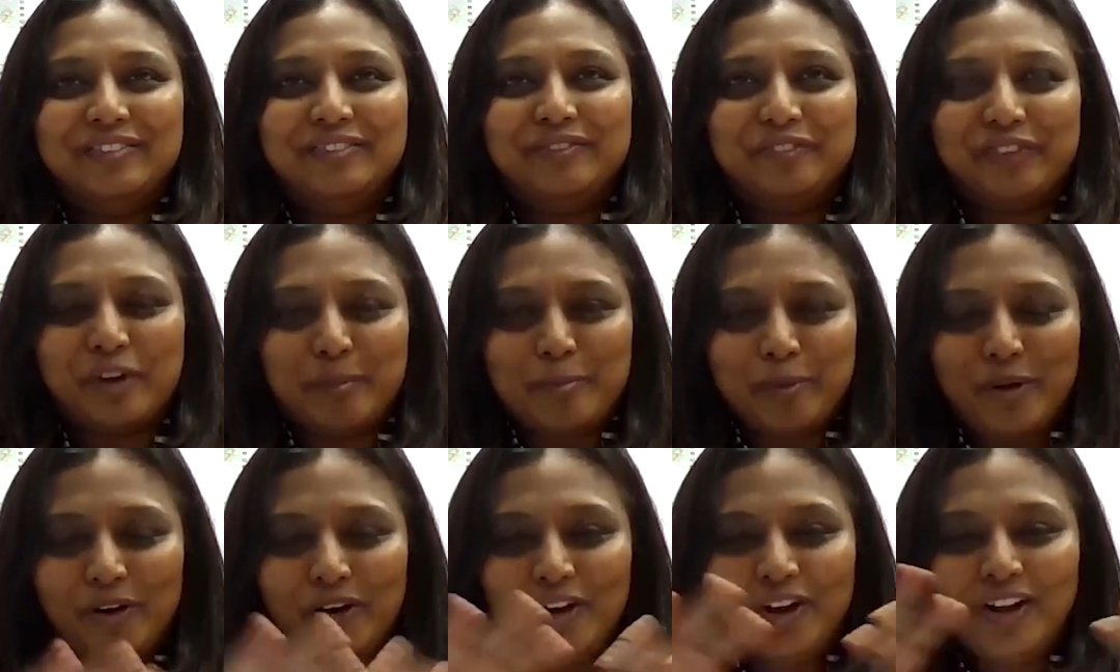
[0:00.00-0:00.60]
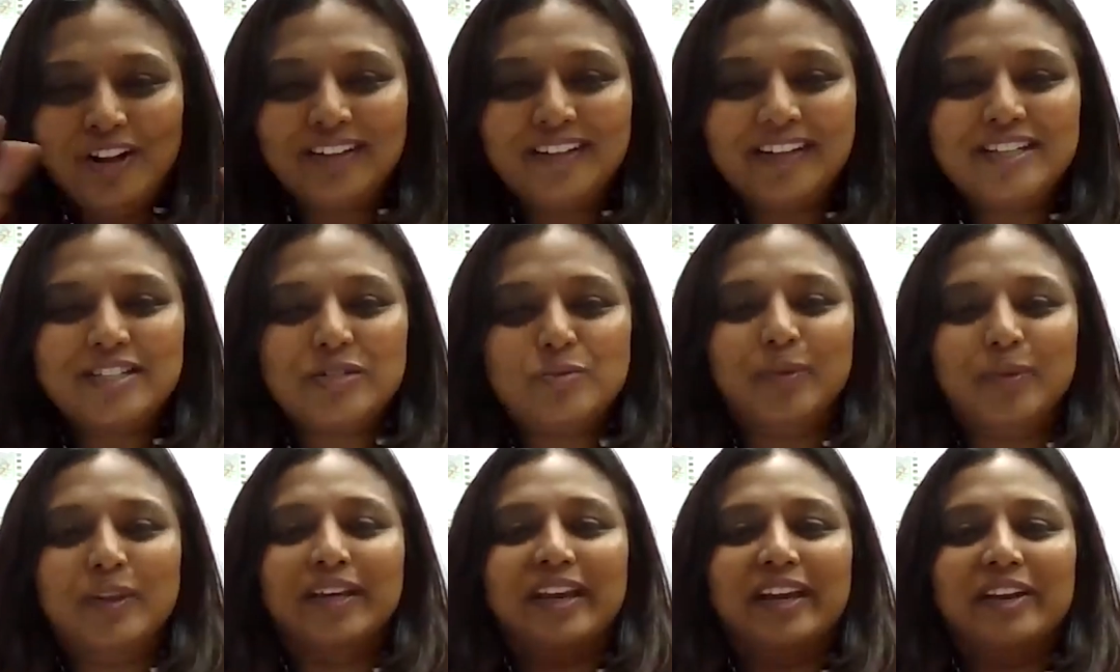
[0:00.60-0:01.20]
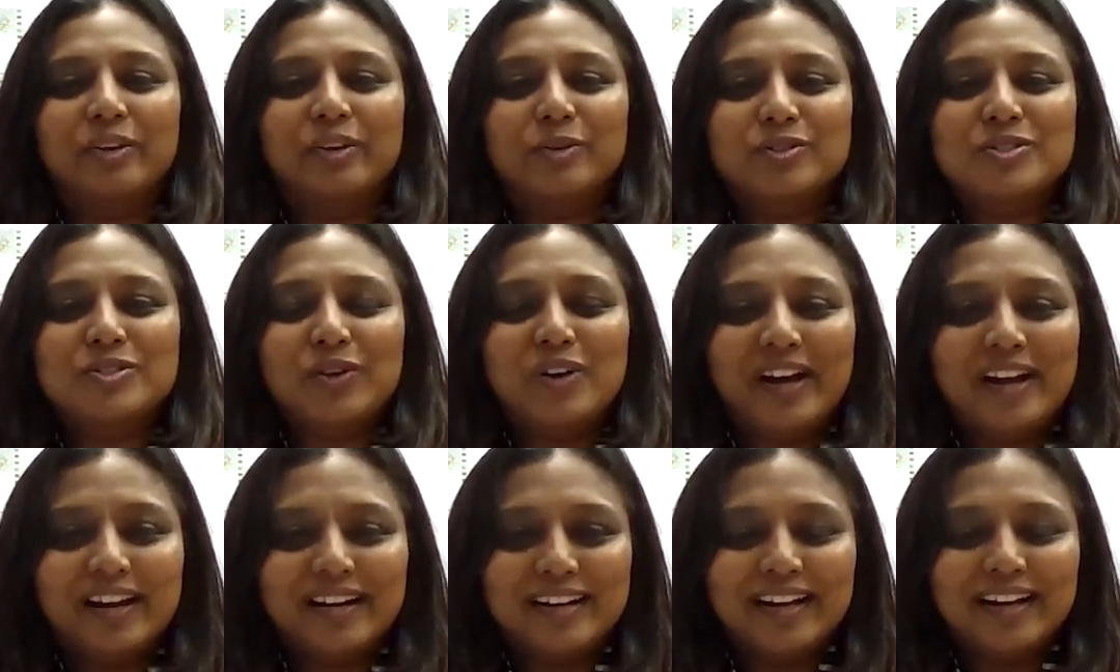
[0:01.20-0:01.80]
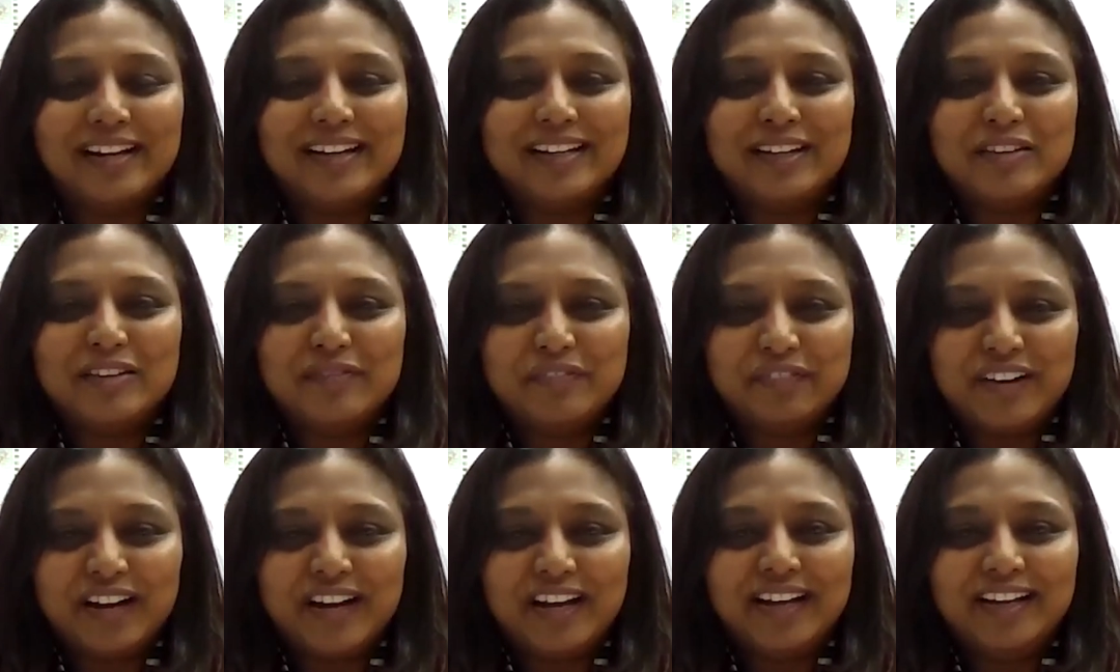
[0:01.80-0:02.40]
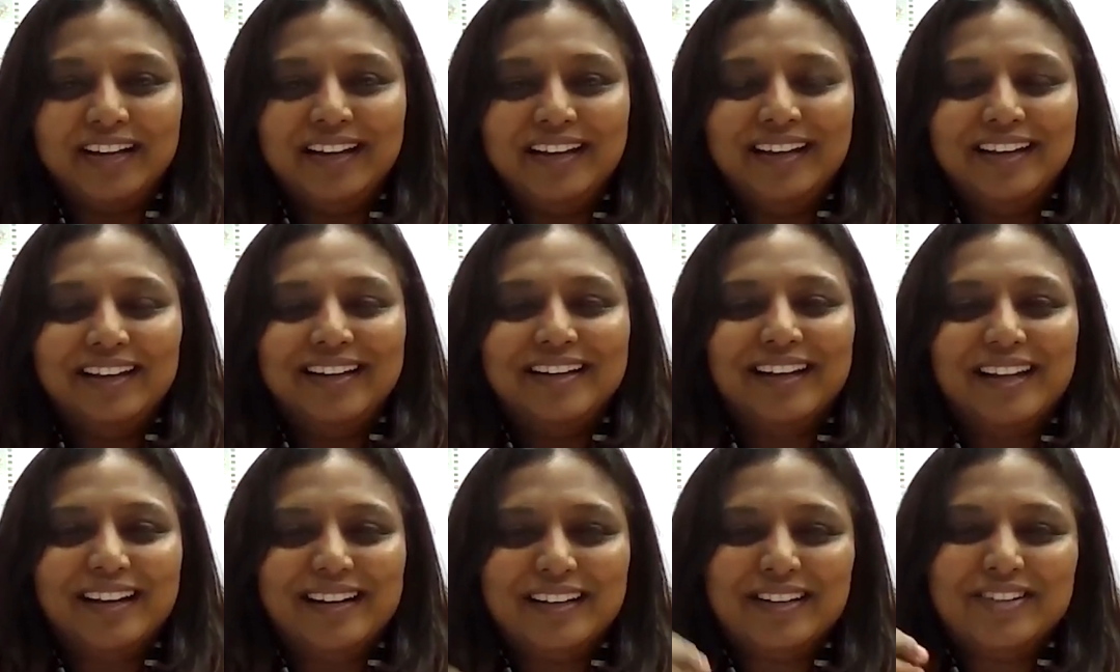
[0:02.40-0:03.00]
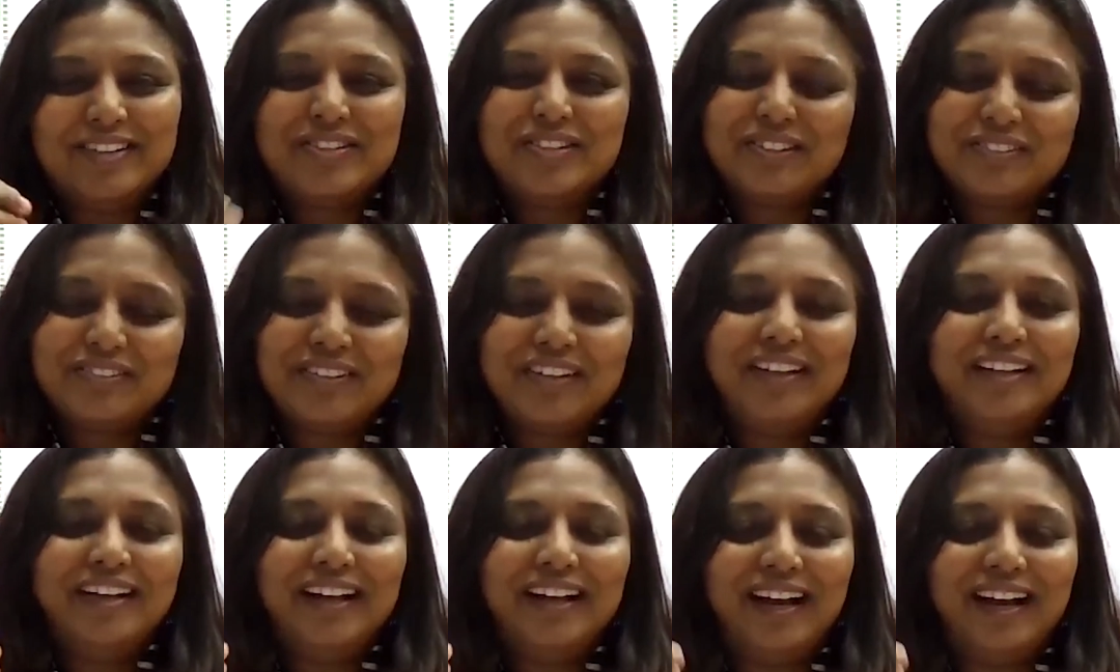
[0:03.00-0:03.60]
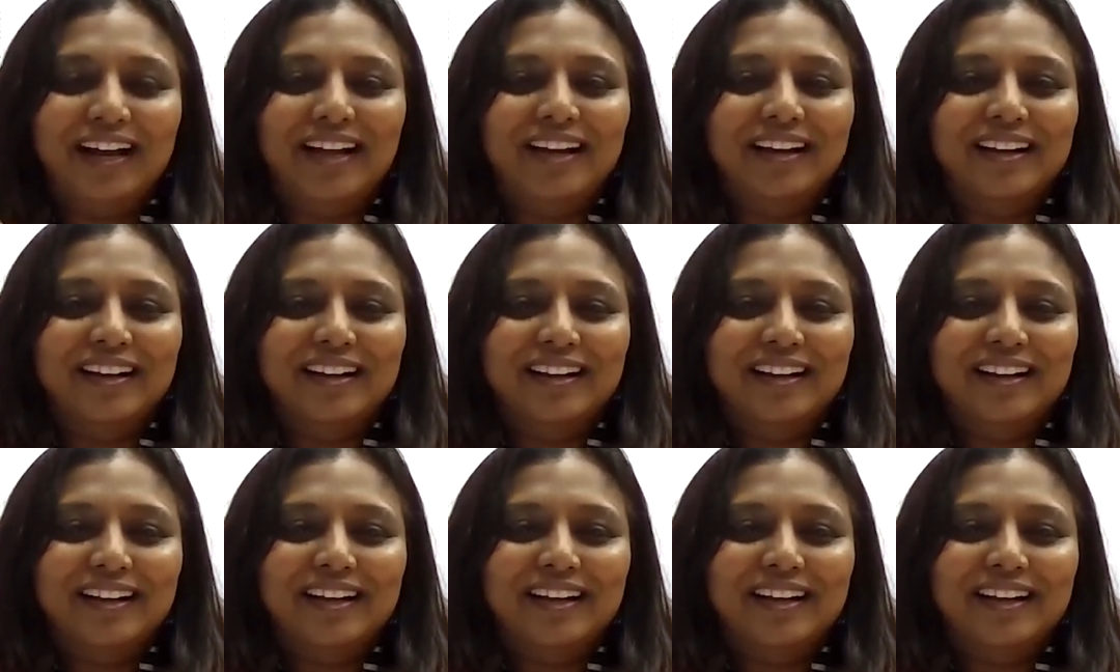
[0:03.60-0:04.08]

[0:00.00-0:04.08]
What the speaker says: from all this, we can also identify that the children are